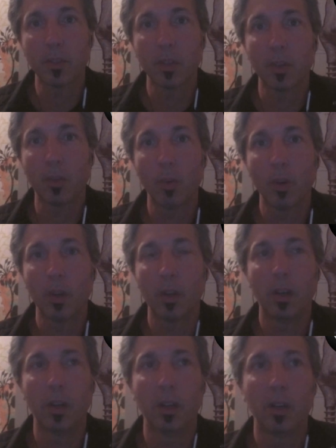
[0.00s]
and what
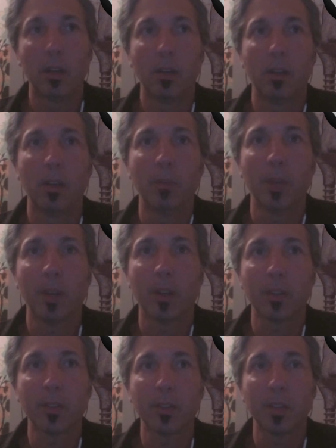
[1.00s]

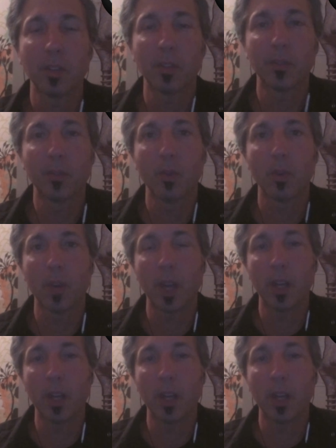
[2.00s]
America stands for, and